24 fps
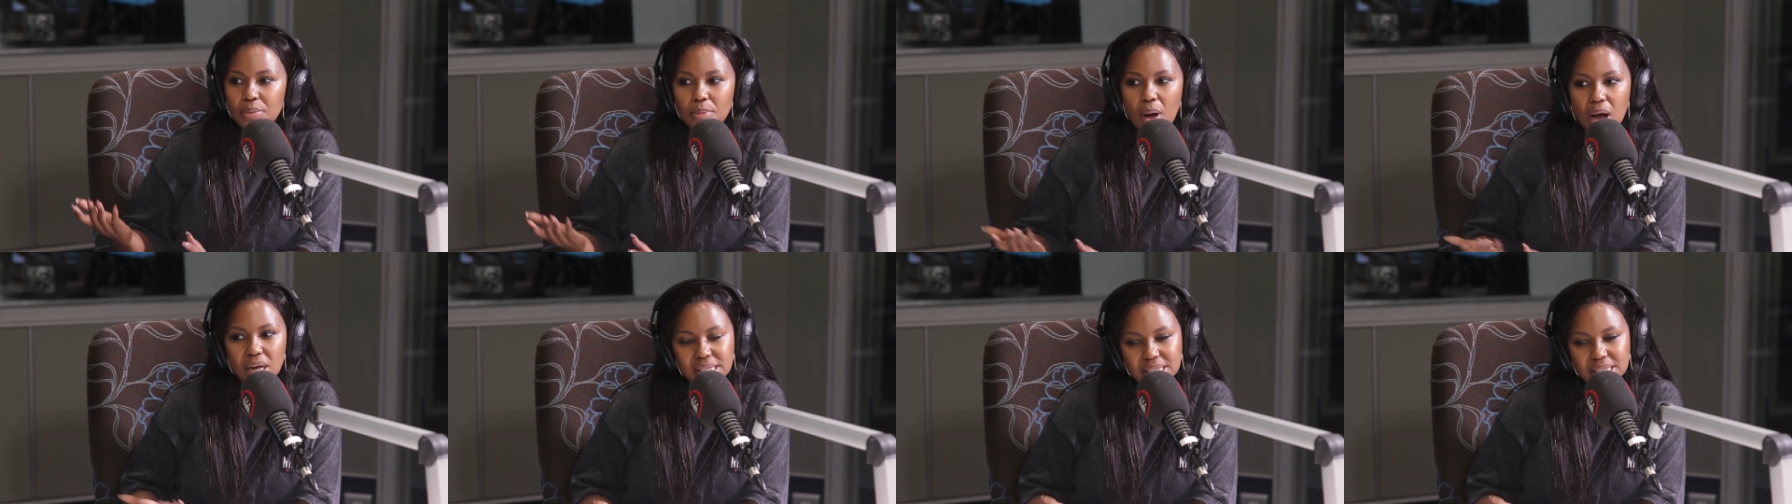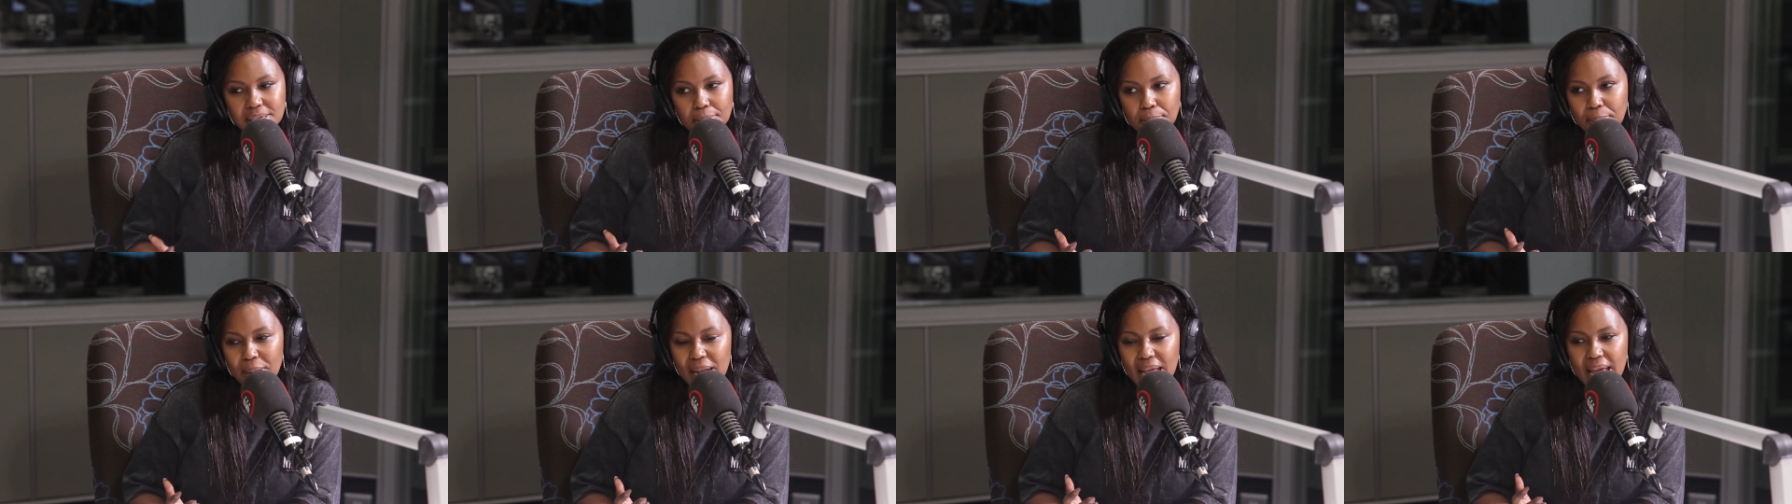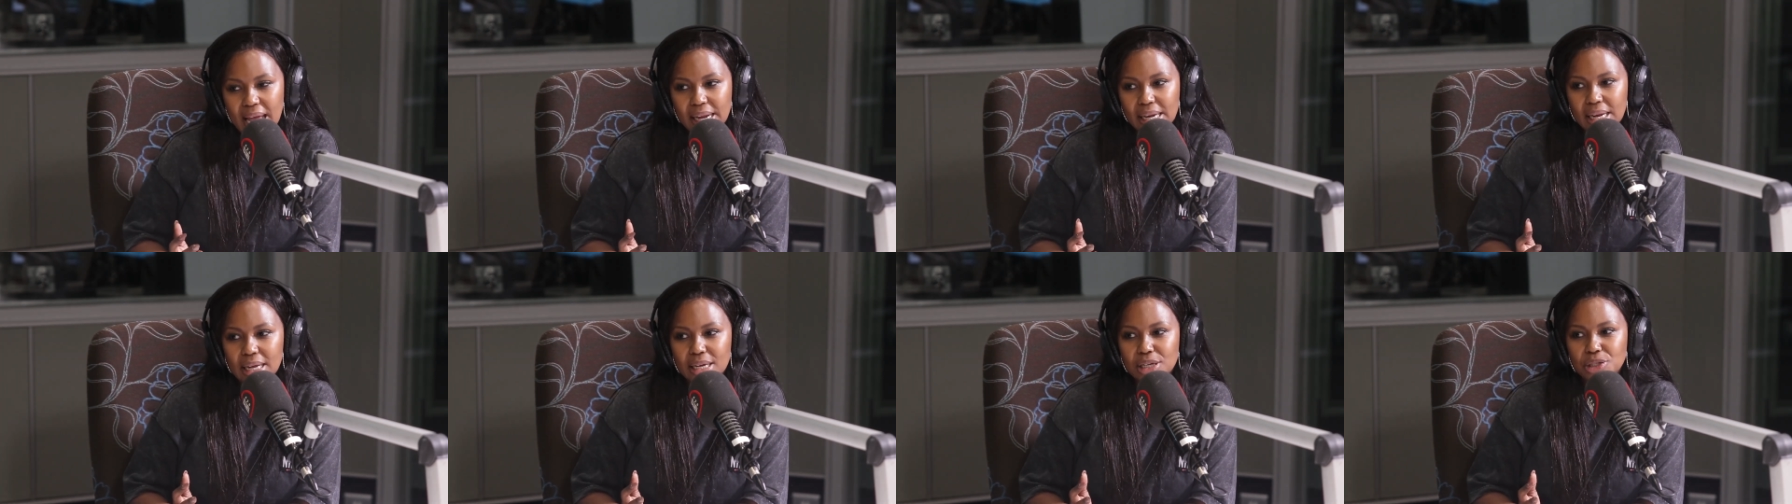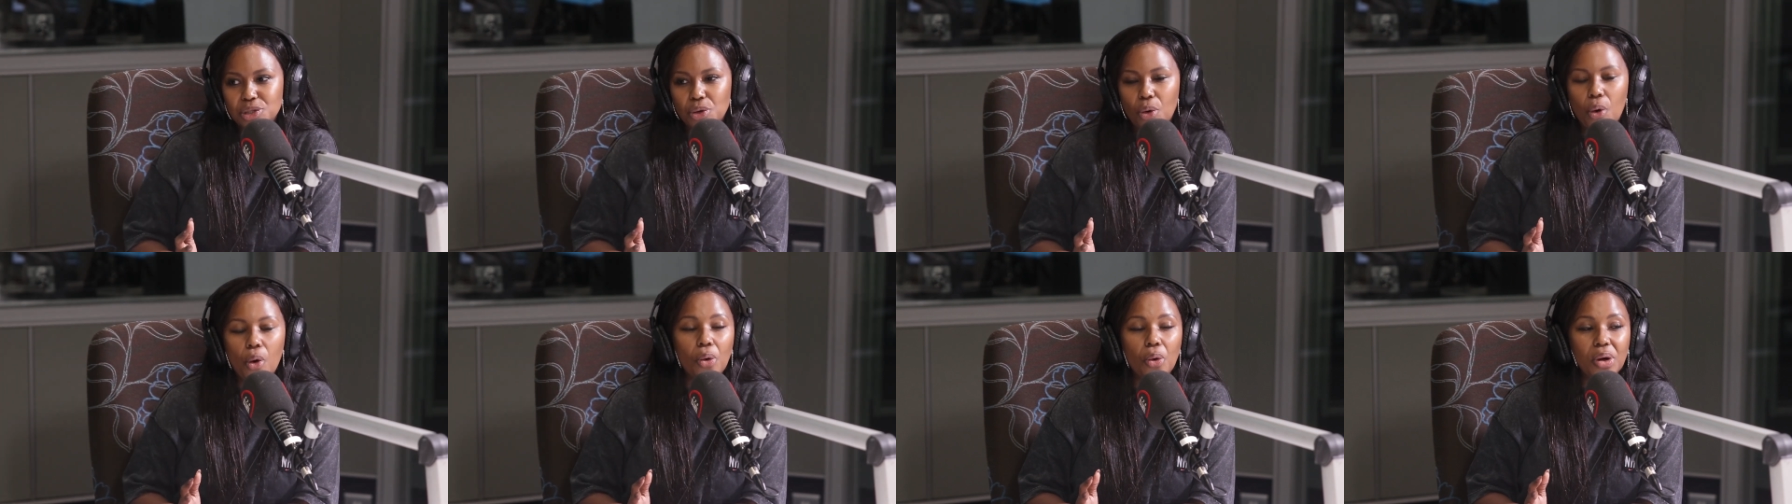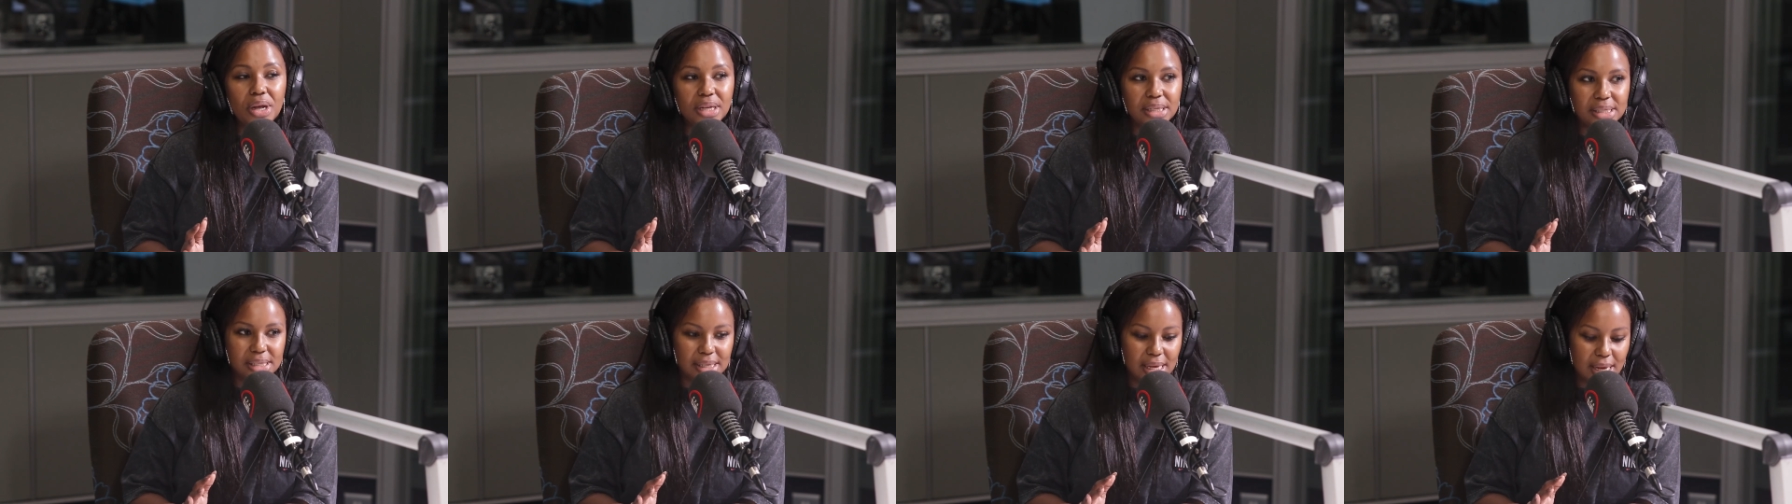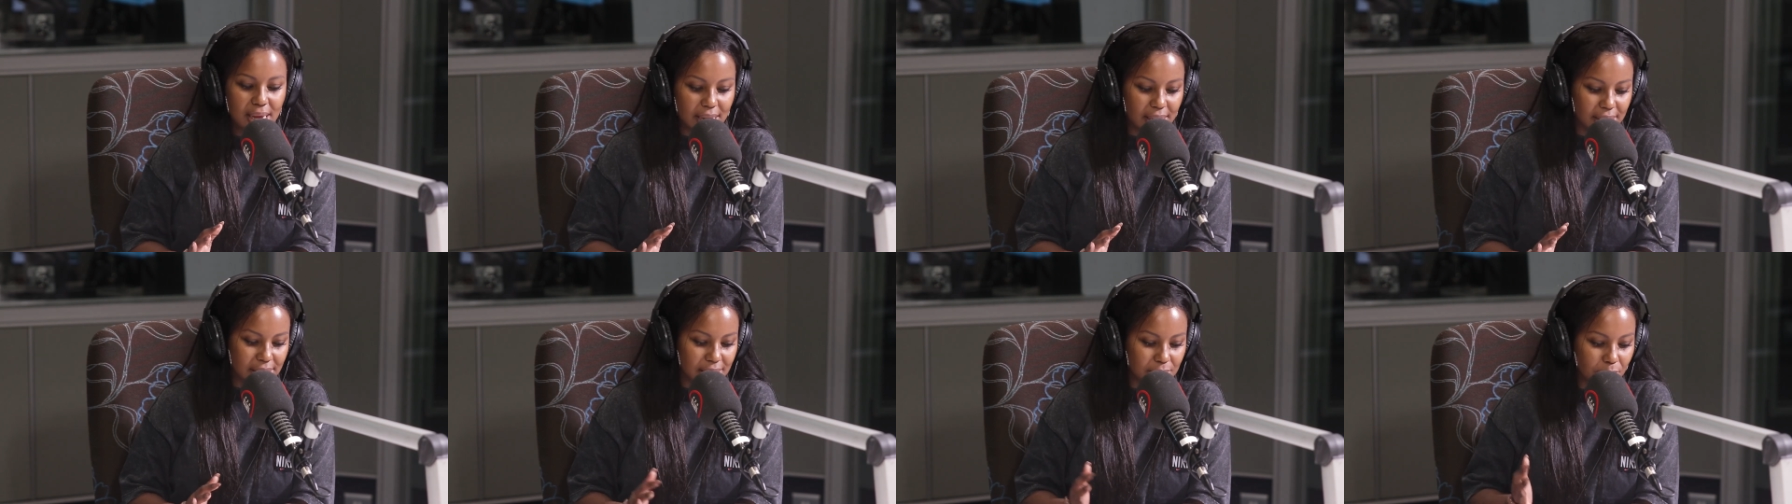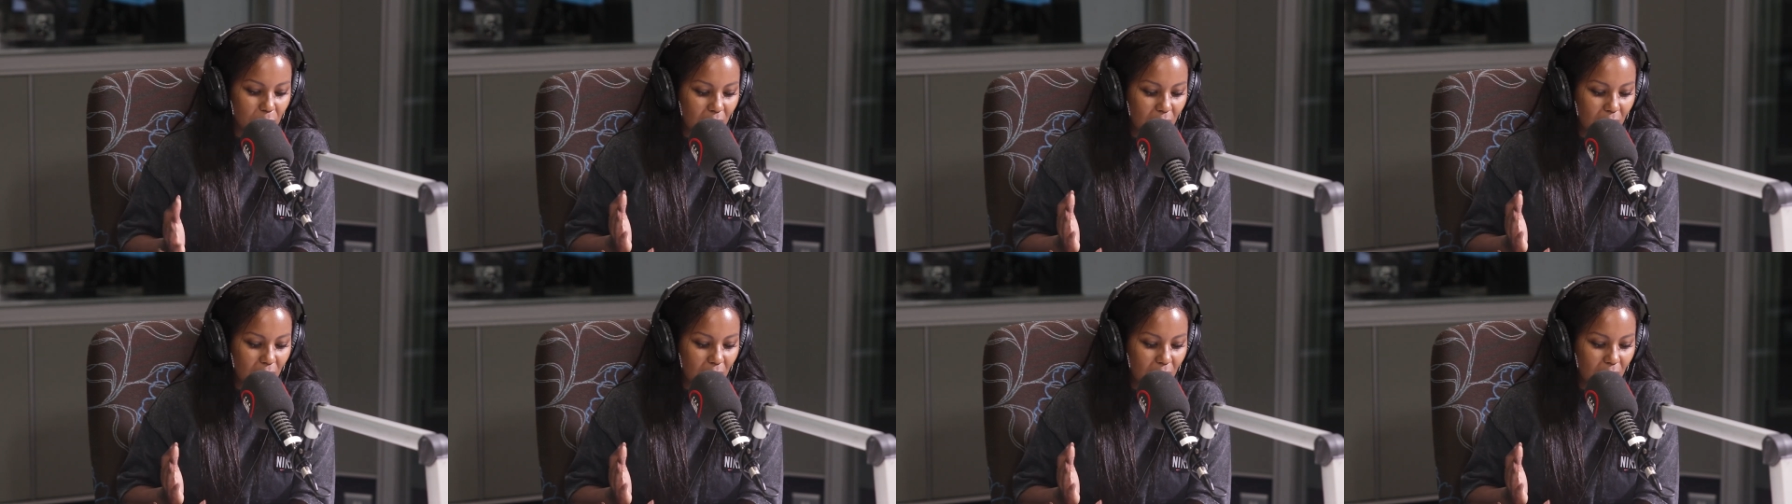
master plan as always. Yes,